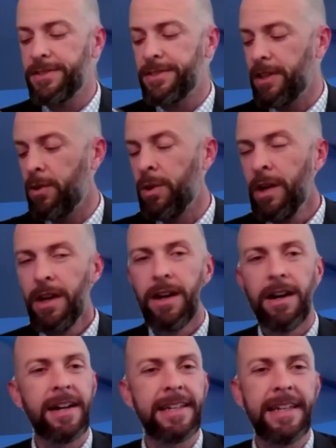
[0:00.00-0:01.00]
So
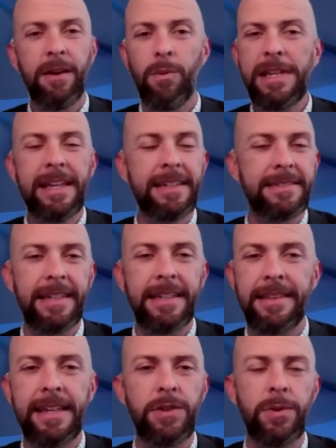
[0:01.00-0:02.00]
again, we can't say
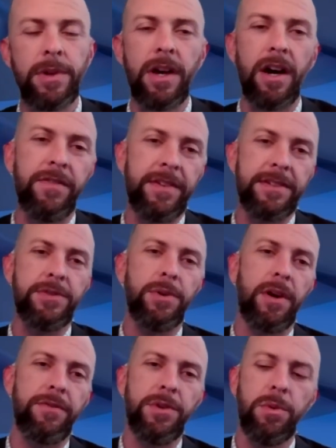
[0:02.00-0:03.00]
thank you enough. And to
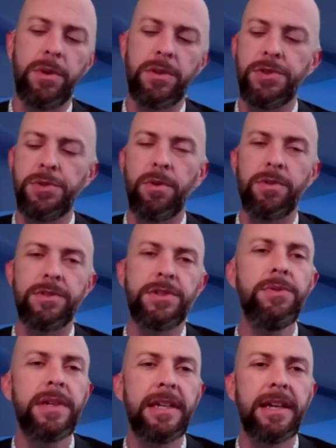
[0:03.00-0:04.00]
our viewers who are
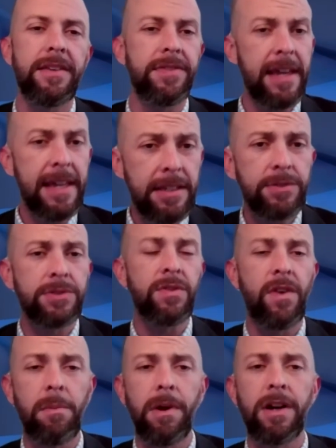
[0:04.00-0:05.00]
tuning in, thank you so
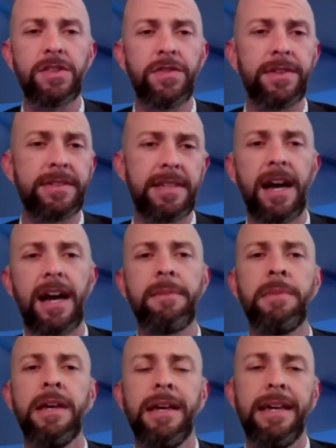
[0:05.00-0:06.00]
very much for the
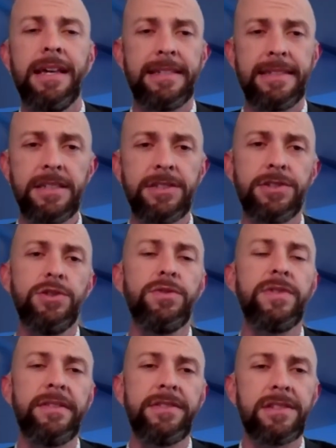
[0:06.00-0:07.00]
time and attention
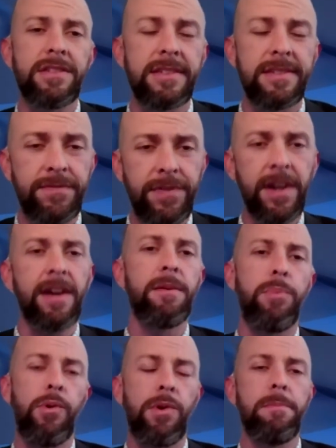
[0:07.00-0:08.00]
you've given to this very
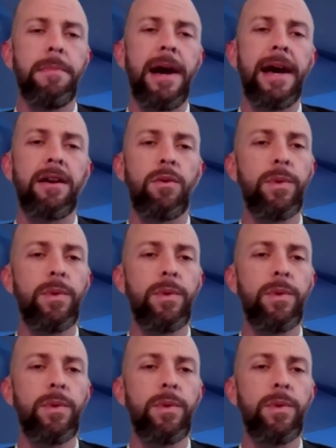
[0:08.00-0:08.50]
important matter.